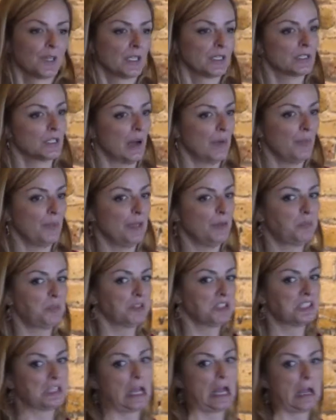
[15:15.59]
Some
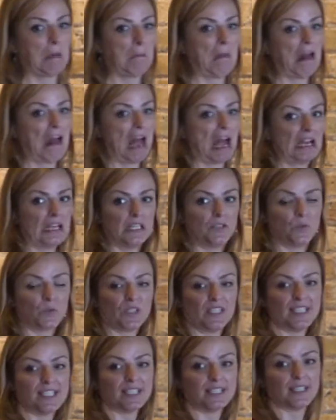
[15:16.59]
people say, I didn't
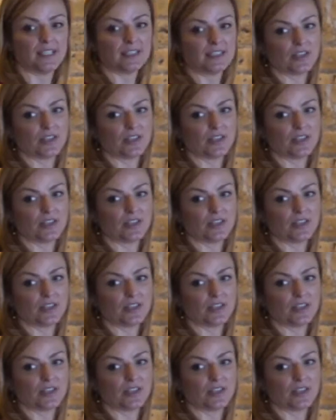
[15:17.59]
really see a